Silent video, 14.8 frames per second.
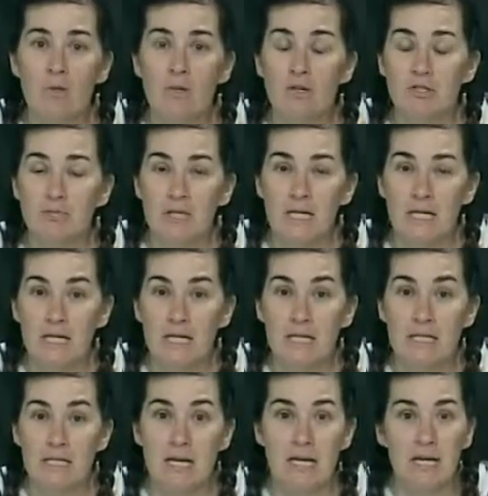which
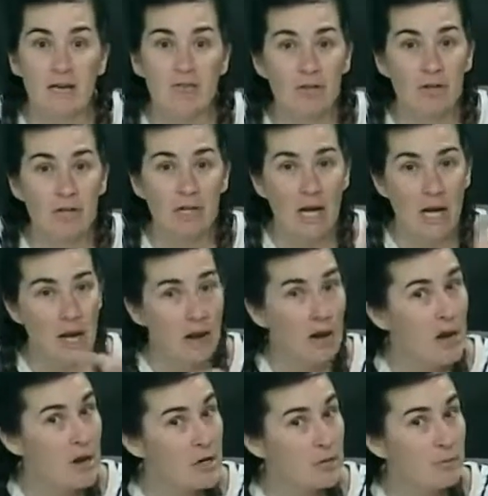means if you get an
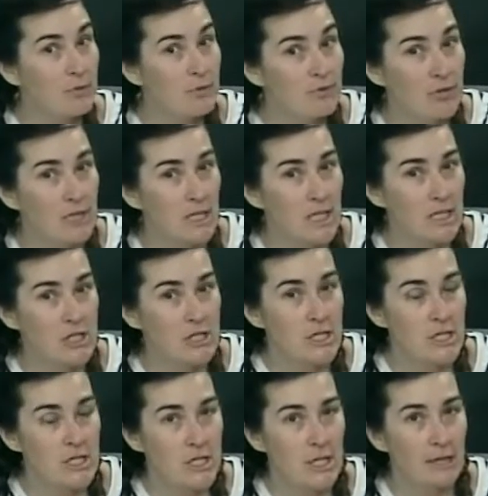error in your proofreading
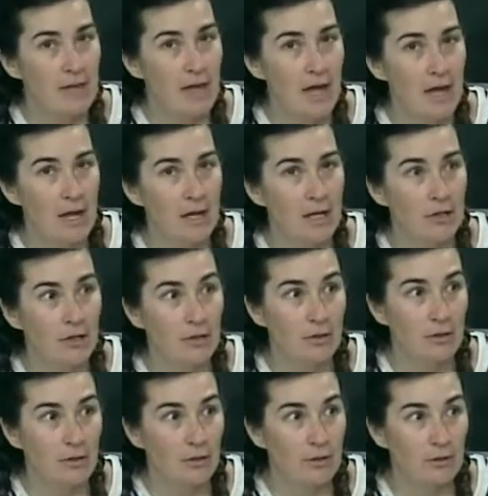gene, then
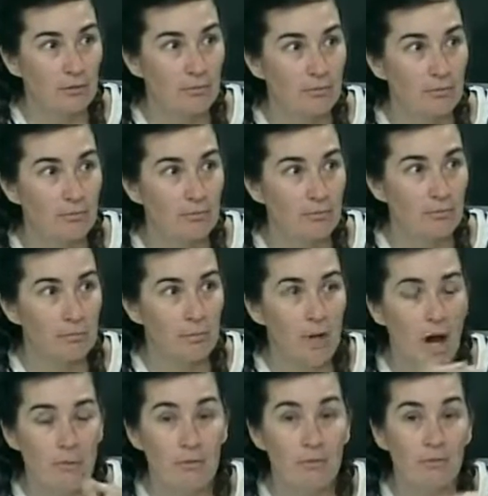you're
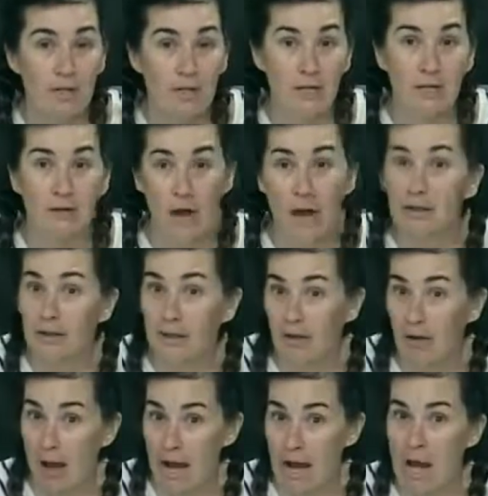not proofreading correctly,
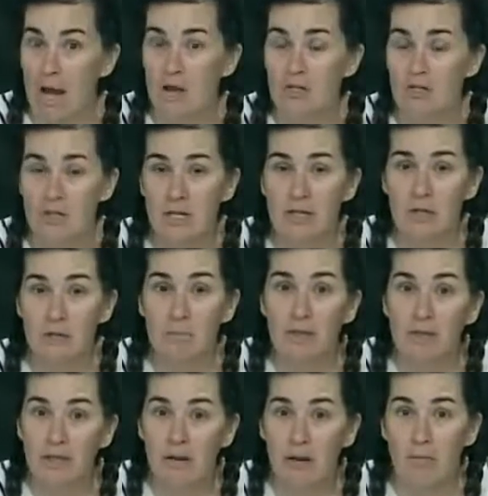right? So then you're
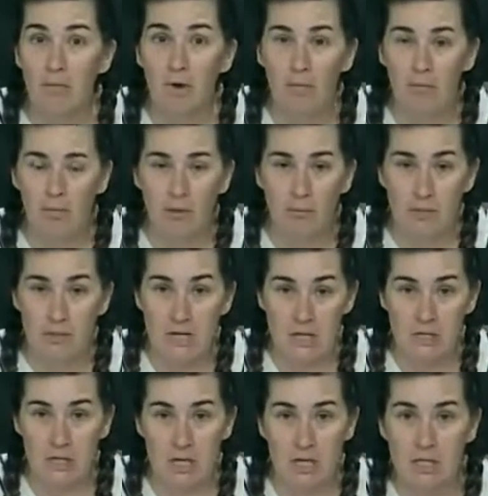building up more and more
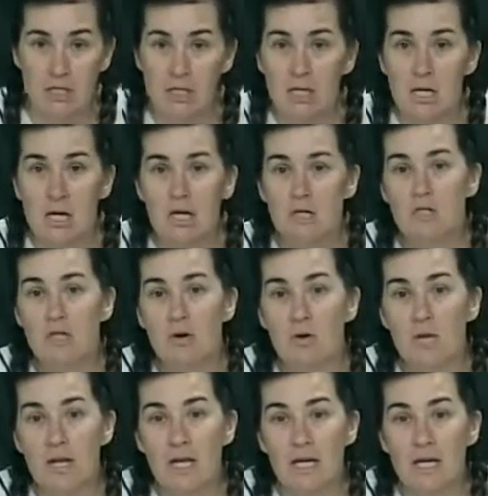mutations.
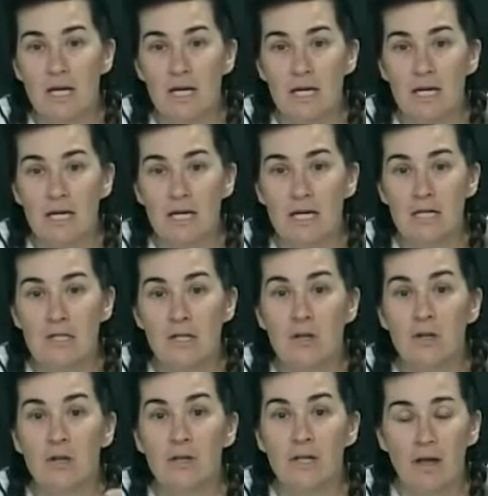So it is
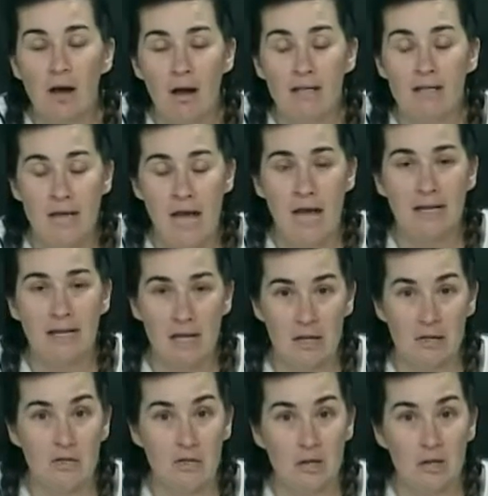early onset
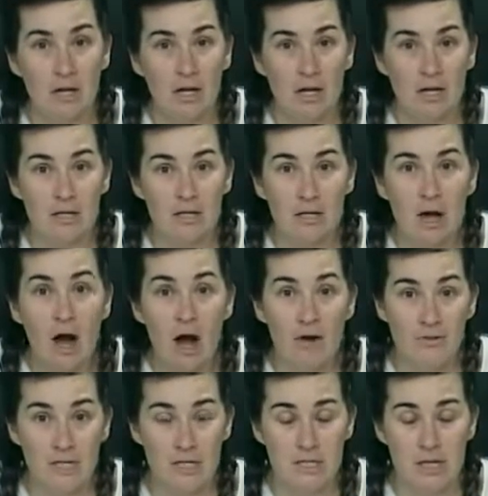cancer is
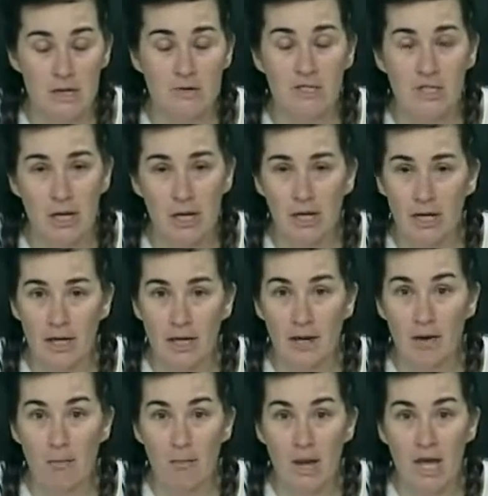often
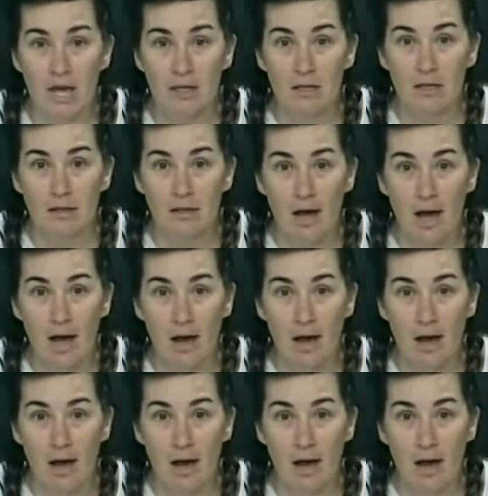associated with